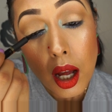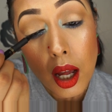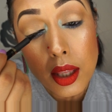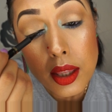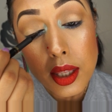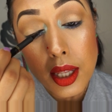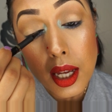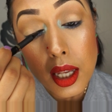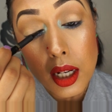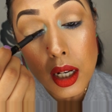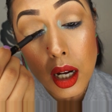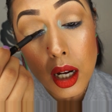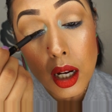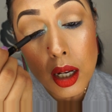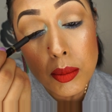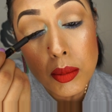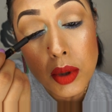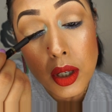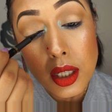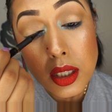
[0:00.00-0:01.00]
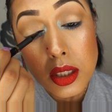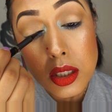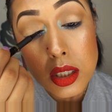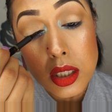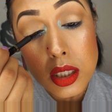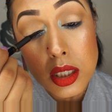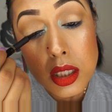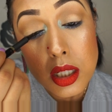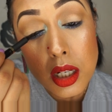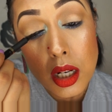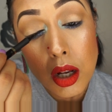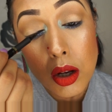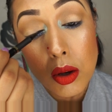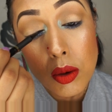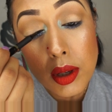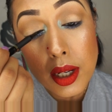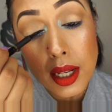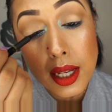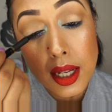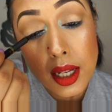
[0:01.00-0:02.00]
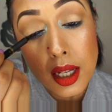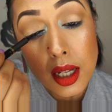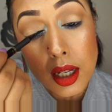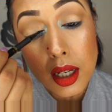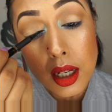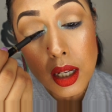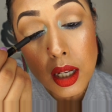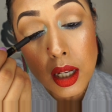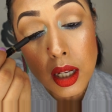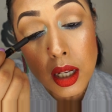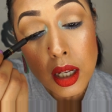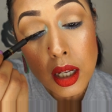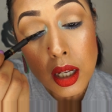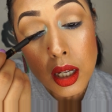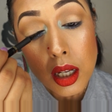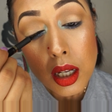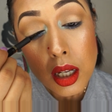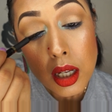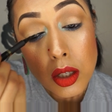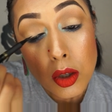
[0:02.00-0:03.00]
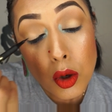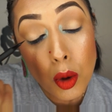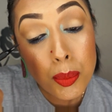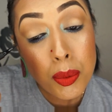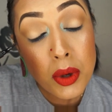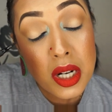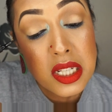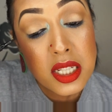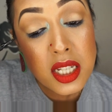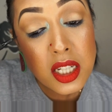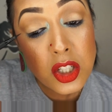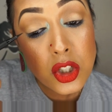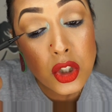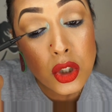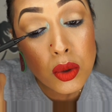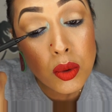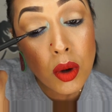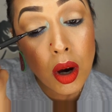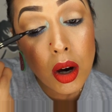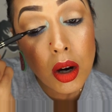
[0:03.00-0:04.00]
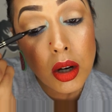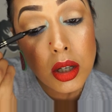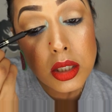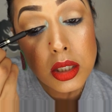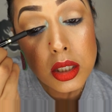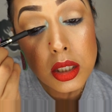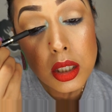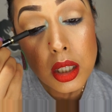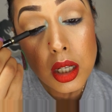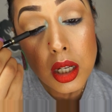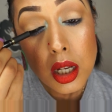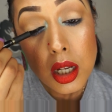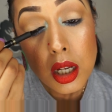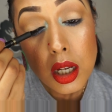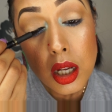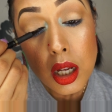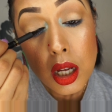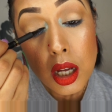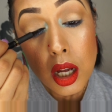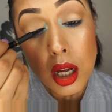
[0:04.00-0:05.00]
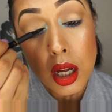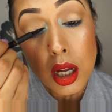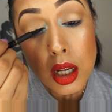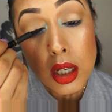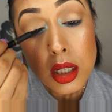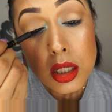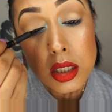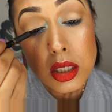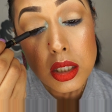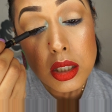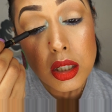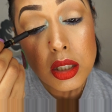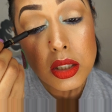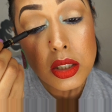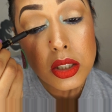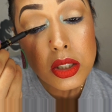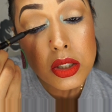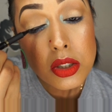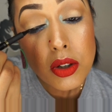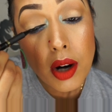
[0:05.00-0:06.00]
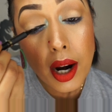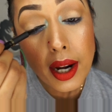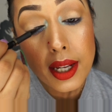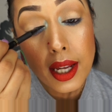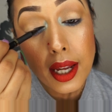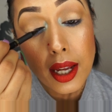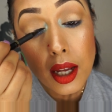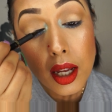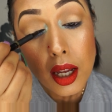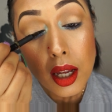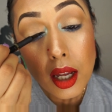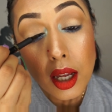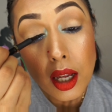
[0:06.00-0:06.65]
and then I'm going to slowly, not pressing too hard, start to drag it.